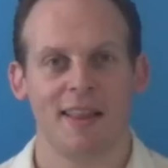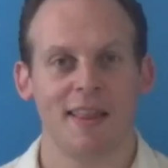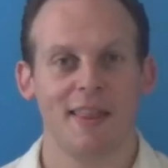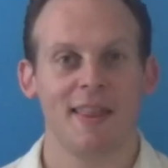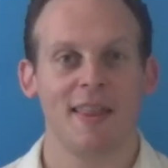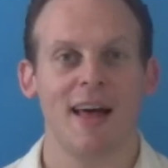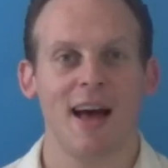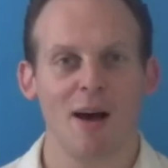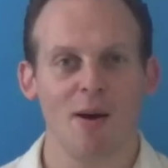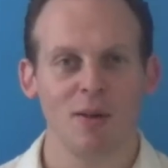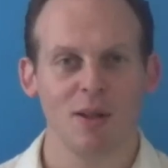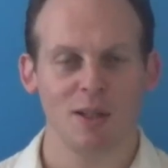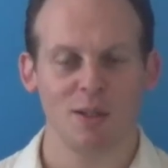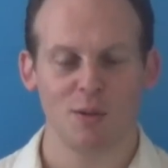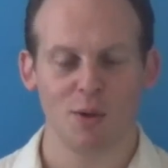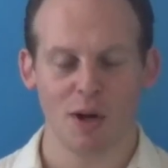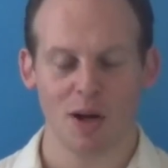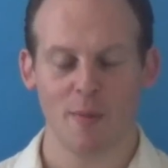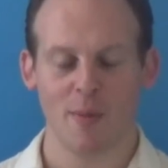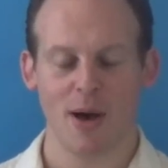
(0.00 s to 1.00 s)
Now let's
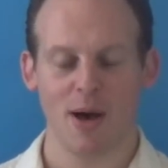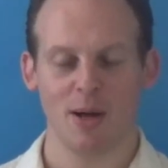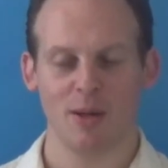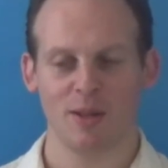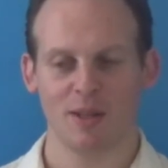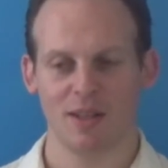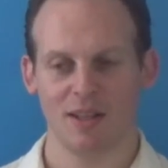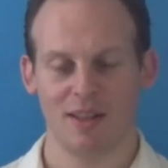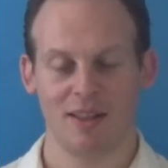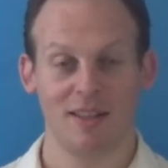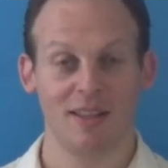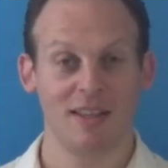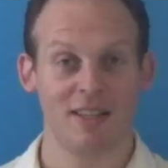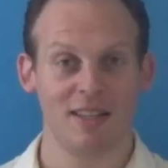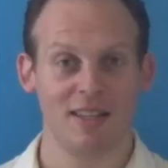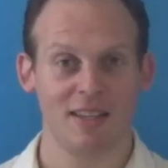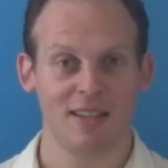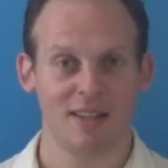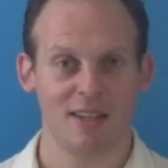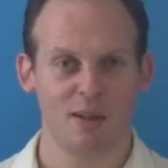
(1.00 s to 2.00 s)
talk about
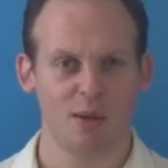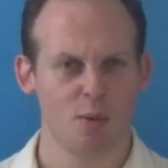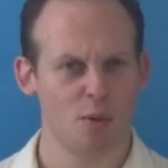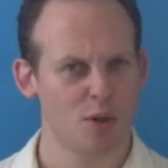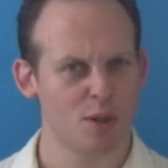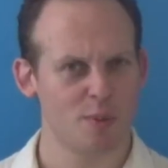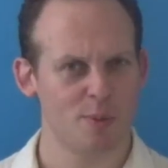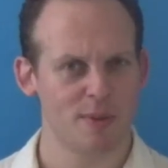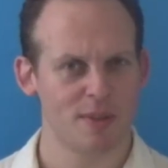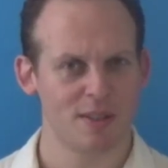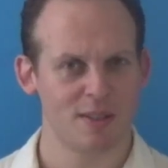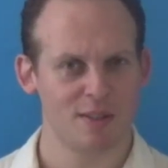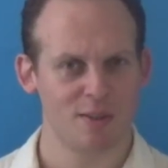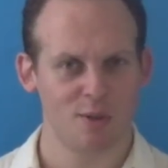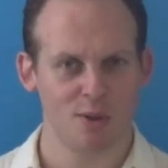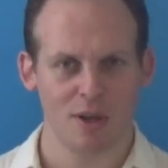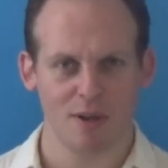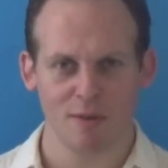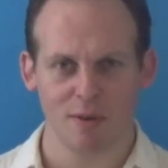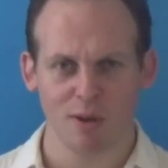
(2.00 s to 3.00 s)
LinkedIn endorsements.
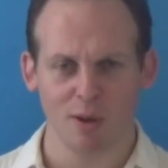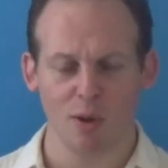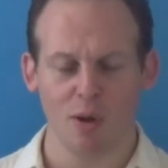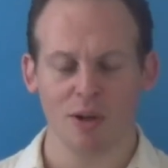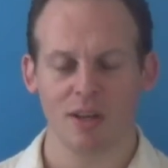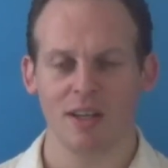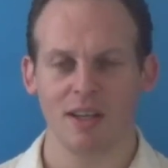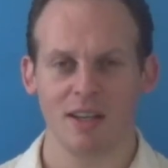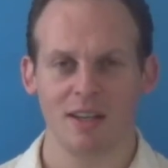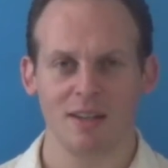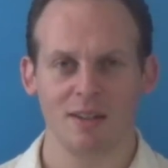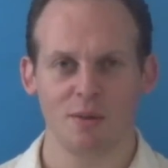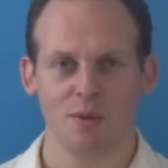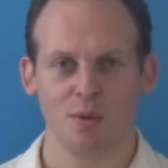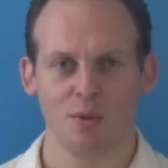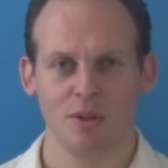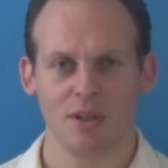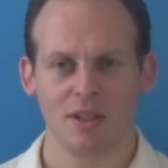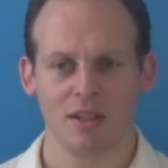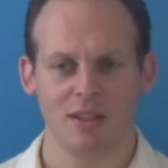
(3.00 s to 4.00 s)
Do you ever log in to
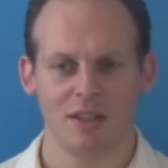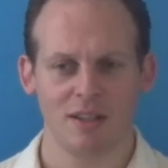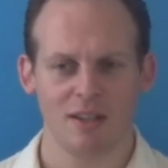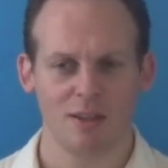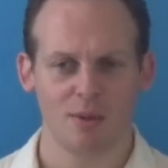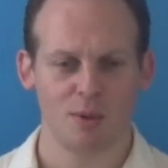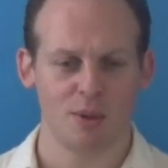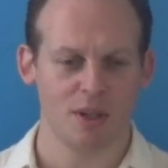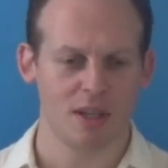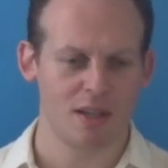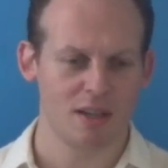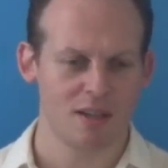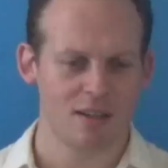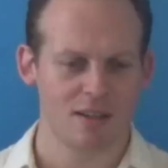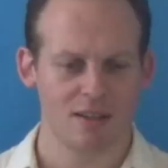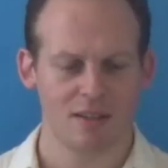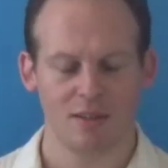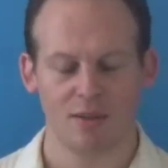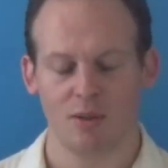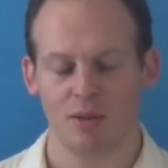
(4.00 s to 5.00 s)
LinkedIn or get
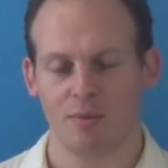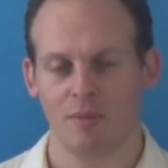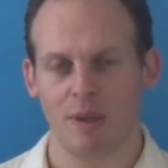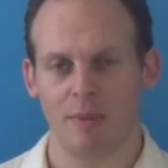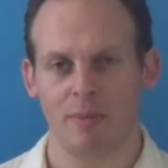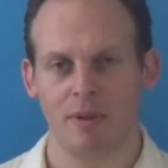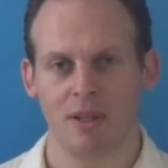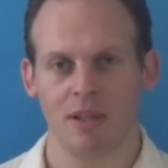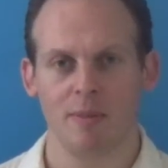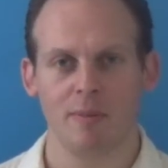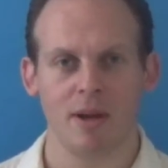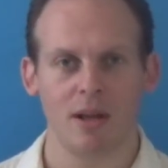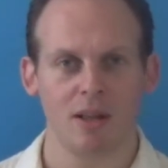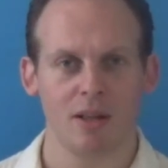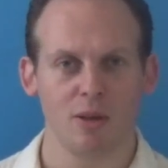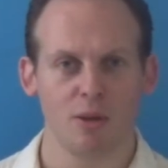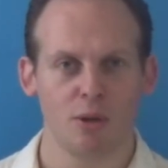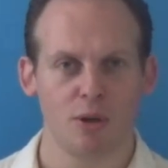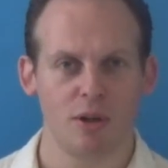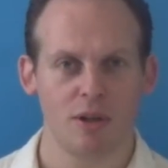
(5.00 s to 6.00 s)
a, you know, maybe
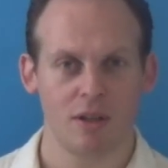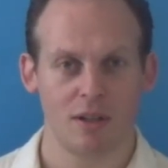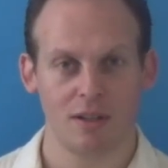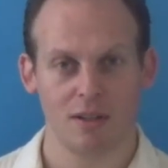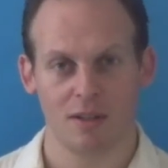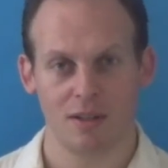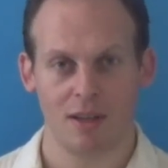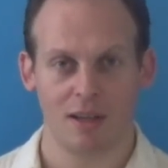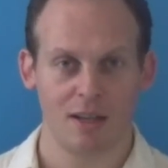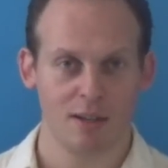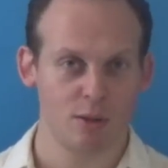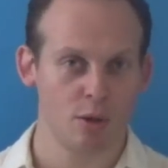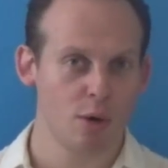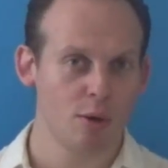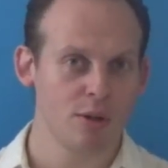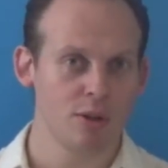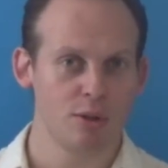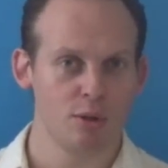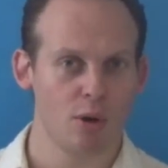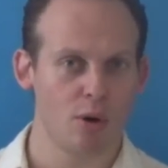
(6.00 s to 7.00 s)
email alert and
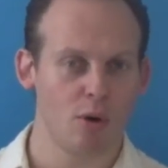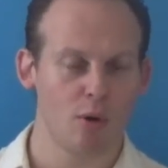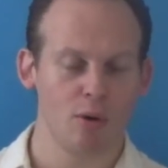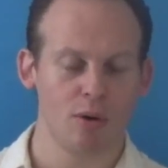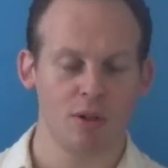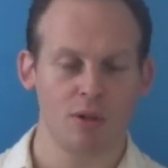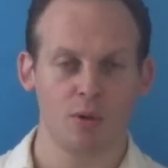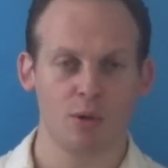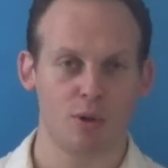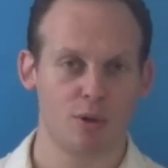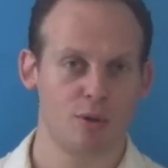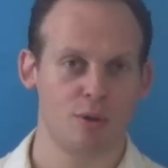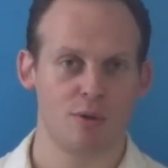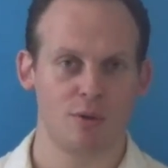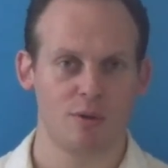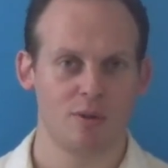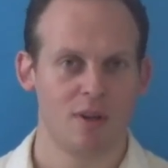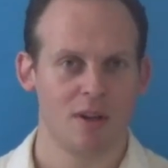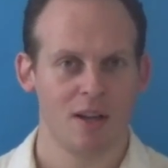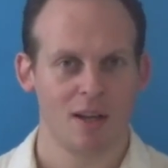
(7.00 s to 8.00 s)
so-and-so endorsed you?